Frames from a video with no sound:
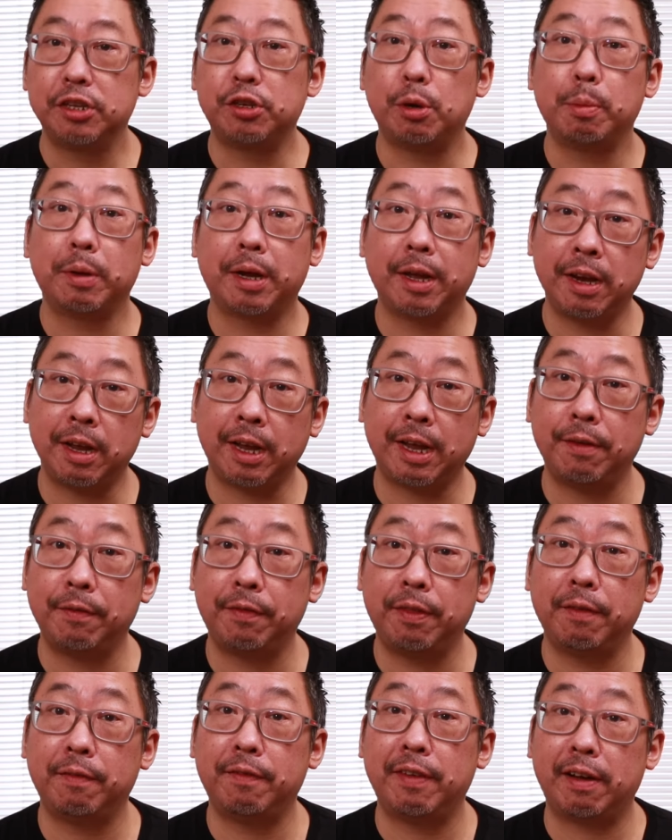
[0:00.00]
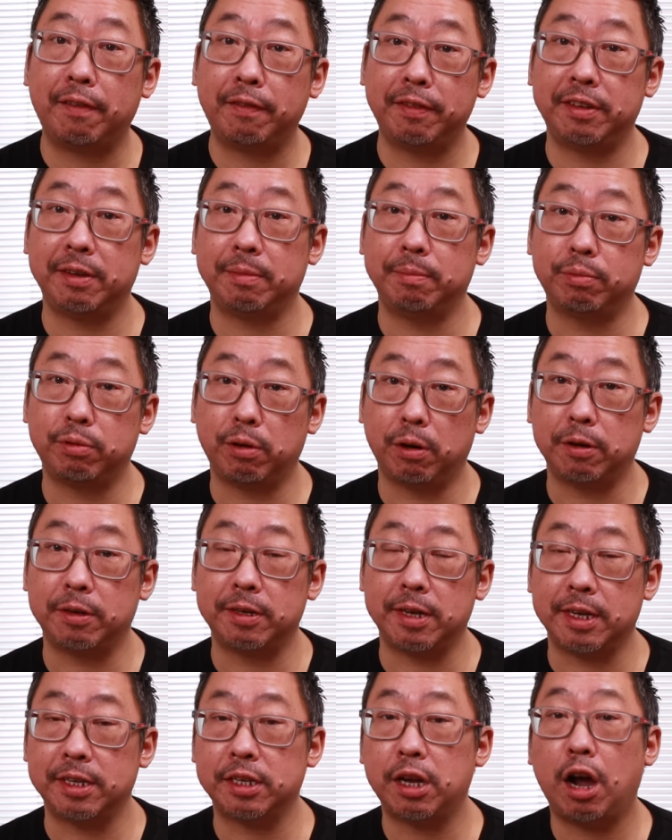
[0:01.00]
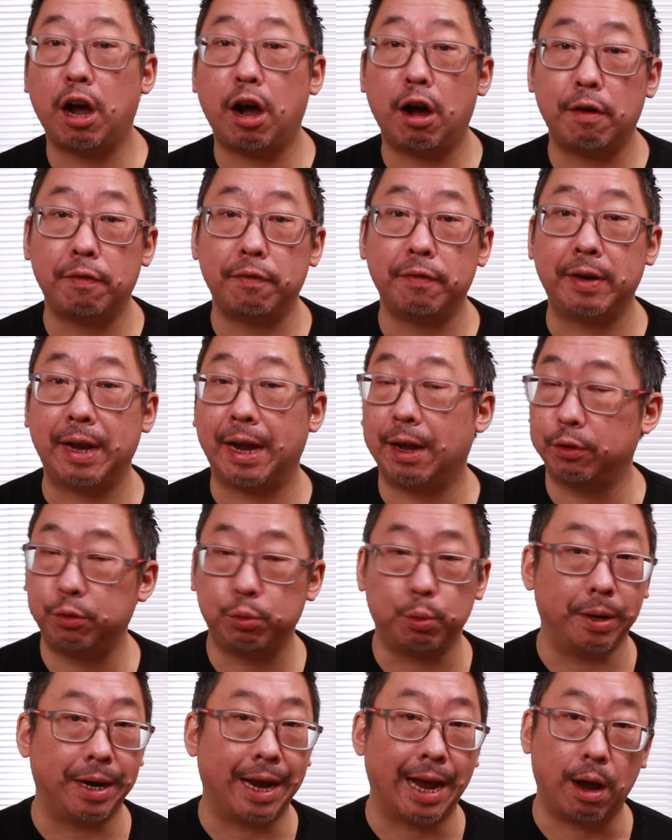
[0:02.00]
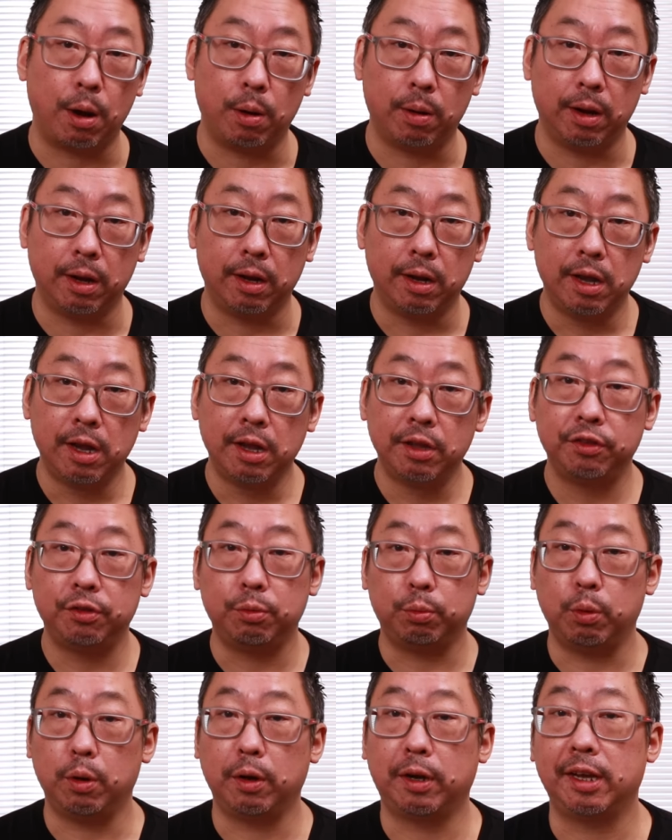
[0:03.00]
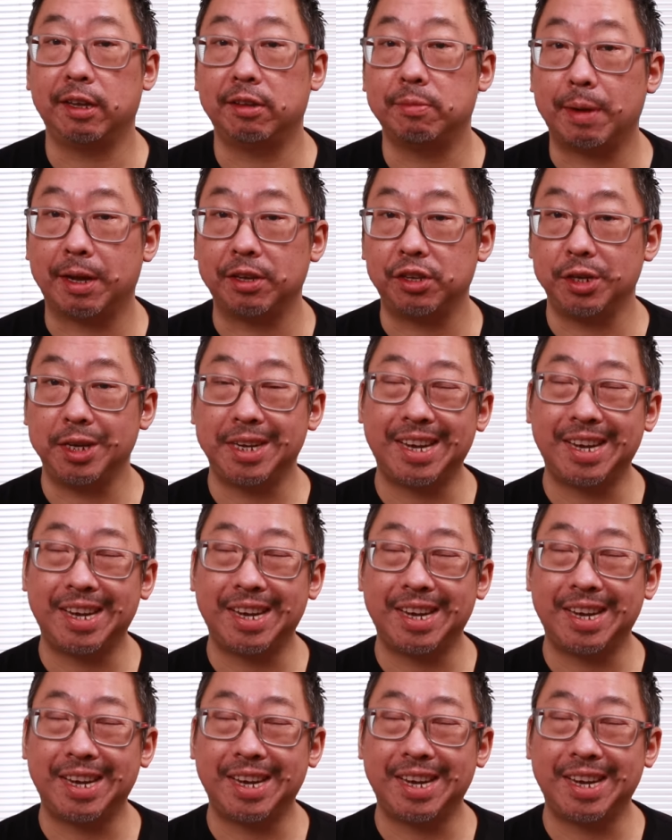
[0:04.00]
So I'm going to give the velveting process half an hour to an hour to work its magic.